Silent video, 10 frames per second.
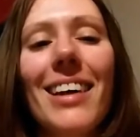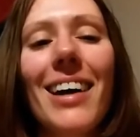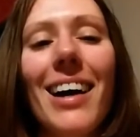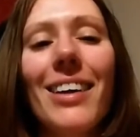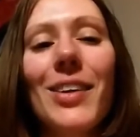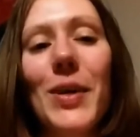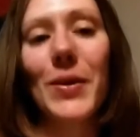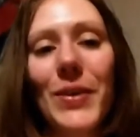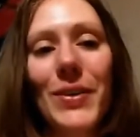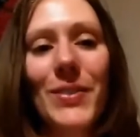I don't
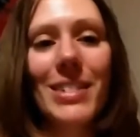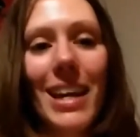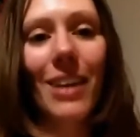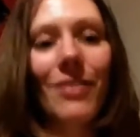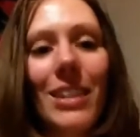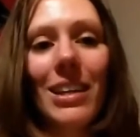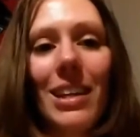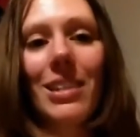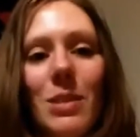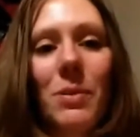know, it was kind of a neat
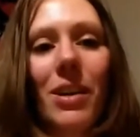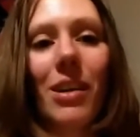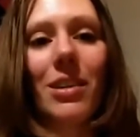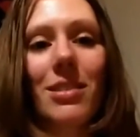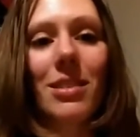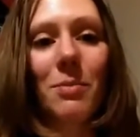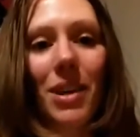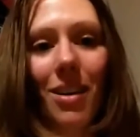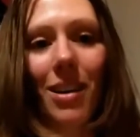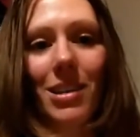experience, to be
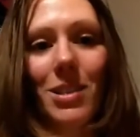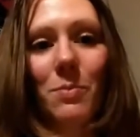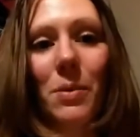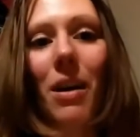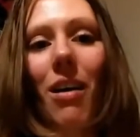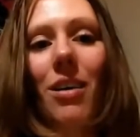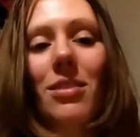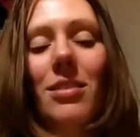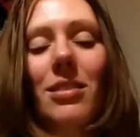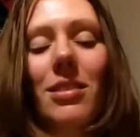honest,
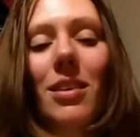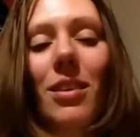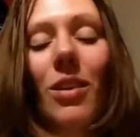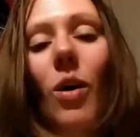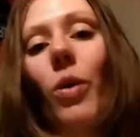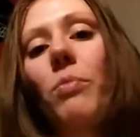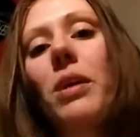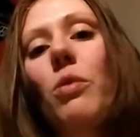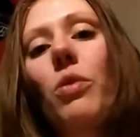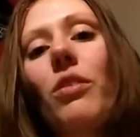because the old
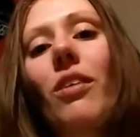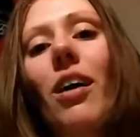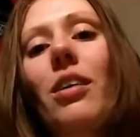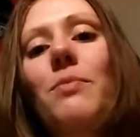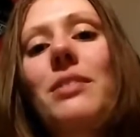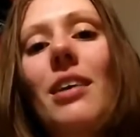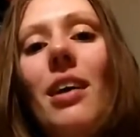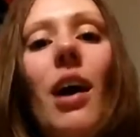me would have gotten upset.